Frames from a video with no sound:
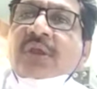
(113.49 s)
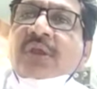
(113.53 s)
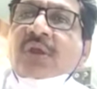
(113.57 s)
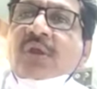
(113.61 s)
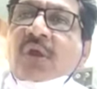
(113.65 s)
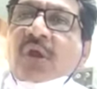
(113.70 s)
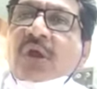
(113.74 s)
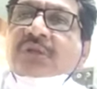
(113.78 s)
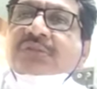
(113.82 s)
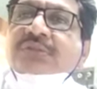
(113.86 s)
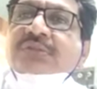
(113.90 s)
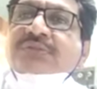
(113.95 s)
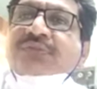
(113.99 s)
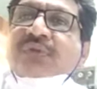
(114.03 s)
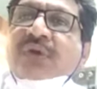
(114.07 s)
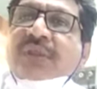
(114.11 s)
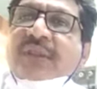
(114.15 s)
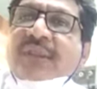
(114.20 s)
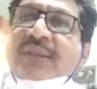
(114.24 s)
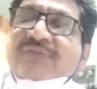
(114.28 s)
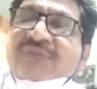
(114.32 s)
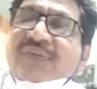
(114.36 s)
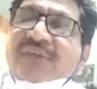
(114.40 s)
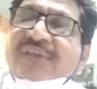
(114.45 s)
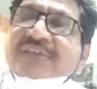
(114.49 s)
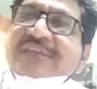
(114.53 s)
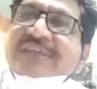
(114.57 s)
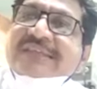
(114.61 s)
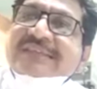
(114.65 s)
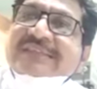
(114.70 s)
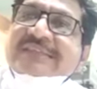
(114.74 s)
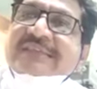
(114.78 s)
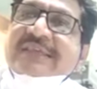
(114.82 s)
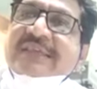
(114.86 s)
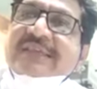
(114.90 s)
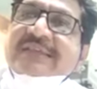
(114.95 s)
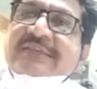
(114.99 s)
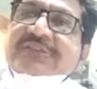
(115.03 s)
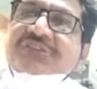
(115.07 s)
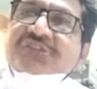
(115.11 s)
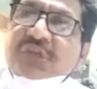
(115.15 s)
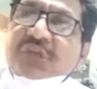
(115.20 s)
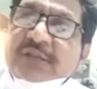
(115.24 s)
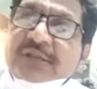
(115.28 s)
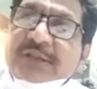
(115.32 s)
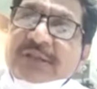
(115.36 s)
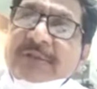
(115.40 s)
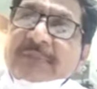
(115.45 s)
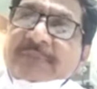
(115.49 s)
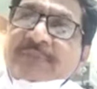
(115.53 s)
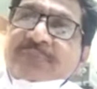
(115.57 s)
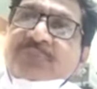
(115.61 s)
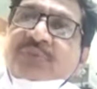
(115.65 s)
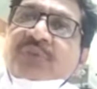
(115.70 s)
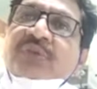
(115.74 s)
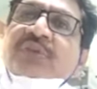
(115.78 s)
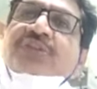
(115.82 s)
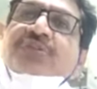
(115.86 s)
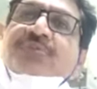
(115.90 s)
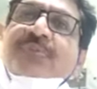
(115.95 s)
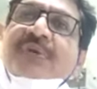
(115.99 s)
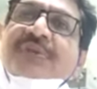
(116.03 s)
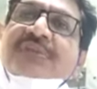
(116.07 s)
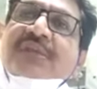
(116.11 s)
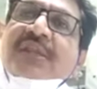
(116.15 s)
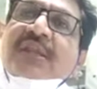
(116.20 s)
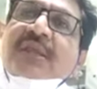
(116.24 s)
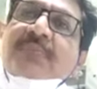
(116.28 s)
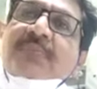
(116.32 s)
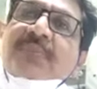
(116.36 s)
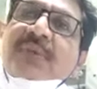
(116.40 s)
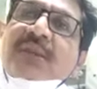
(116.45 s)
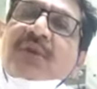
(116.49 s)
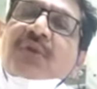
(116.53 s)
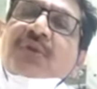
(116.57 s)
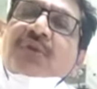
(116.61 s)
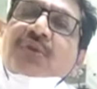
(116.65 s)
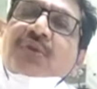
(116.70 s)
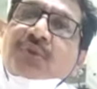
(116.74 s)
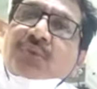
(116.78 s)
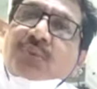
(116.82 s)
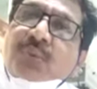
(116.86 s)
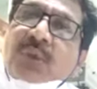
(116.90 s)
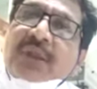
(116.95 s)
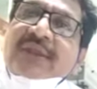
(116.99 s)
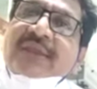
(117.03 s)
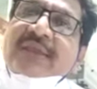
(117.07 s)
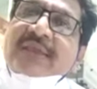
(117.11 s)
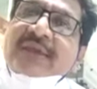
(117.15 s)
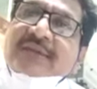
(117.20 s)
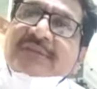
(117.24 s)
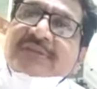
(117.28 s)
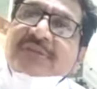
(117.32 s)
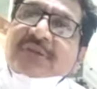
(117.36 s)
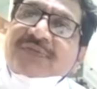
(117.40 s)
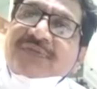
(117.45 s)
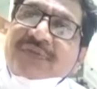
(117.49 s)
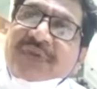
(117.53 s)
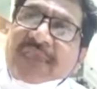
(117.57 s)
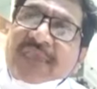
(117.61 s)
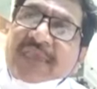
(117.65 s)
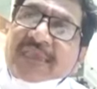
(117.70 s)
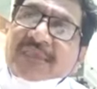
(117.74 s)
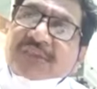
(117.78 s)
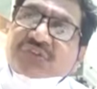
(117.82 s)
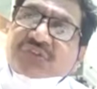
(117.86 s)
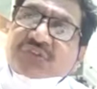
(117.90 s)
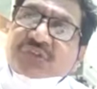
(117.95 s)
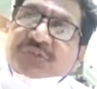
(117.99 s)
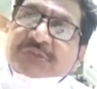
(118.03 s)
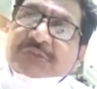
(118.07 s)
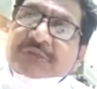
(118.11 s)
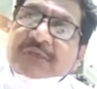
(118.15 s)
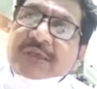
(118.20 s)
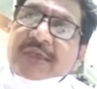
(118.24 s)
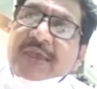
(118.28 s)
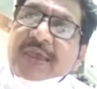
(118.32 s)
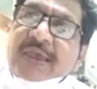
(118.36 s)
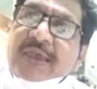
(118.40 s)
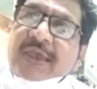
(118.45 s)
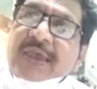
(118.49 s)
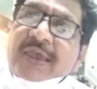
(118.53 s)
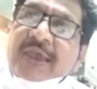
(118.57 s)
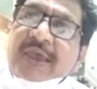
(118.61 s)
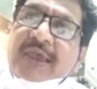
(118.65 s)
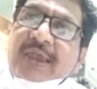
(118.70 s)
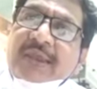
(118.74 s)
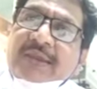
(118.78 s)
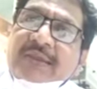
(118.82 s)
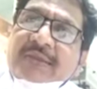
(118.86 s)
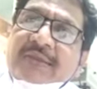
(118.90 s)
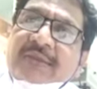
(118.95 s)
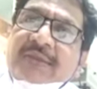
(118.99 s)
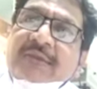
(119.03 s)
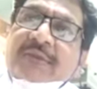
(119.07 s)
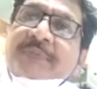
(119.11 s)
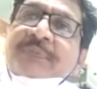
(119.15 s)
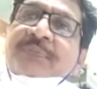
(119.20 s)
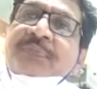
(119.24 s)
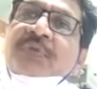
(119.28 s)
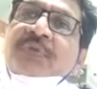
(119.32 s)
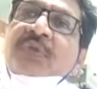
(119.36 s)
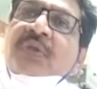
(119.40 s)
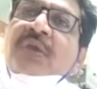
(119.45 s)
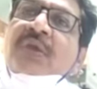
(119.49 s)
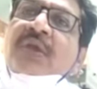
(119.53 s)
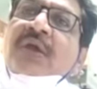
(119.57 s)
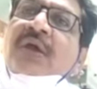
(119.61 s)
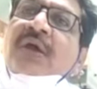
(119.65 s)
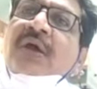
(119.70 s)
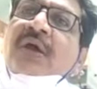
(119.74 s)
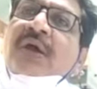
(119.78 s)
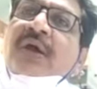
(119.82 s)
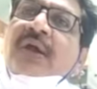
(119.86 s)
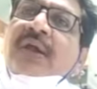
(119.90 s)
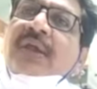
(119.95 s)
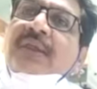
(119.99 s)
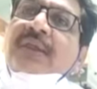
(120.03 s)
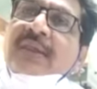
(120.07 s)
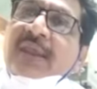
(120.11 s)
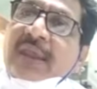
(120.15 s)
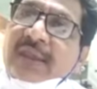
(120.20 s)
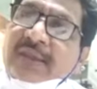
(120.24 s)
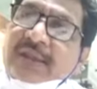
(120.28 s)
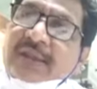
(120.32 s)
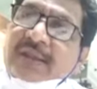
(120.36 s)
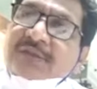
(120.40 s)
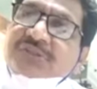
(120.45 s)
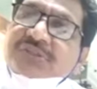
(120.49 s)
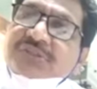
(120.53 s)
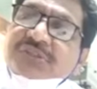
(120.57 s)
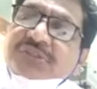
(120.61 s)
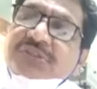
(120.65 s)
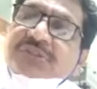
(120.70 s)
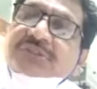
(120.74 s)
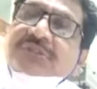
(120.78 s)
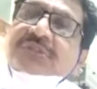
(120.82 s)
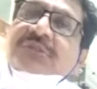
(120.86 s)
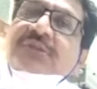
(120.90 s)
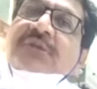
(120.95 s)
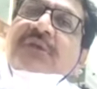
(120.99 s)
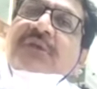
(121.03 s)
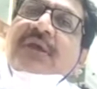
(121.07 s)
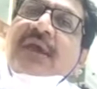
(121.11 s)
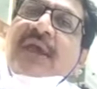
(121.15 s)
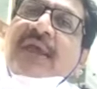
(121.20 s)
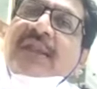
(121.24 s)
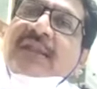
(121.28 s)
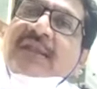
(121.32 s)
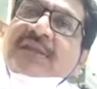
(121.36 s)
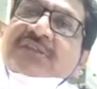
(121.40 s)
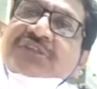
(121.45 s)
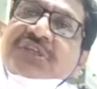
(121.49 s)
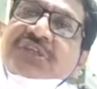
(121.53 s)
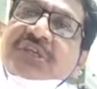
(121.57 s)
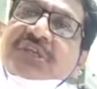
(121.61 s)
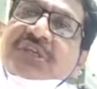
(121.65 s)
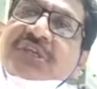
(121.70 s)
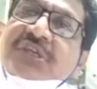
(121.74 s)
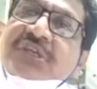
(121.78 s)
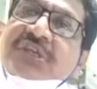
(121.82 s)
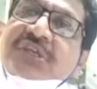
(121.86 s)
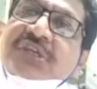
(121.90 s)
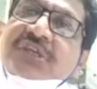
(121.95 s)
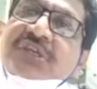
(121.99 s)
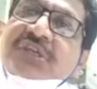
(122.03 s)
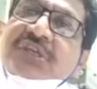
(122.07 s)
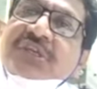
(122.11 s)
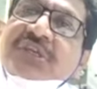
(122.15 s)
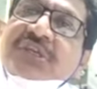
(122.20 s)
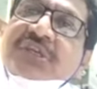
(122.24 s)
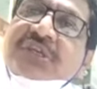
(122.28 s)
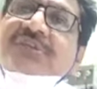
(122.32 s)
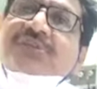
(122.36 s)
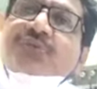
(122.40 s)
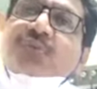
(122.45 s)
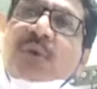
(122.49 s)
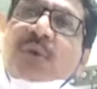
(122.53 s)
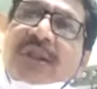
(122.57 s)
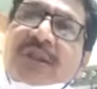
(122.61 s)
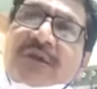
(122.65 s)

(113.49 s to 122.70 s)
cause for infections in children, especially below 12 years of age. And in adults, allergic rhinitis is one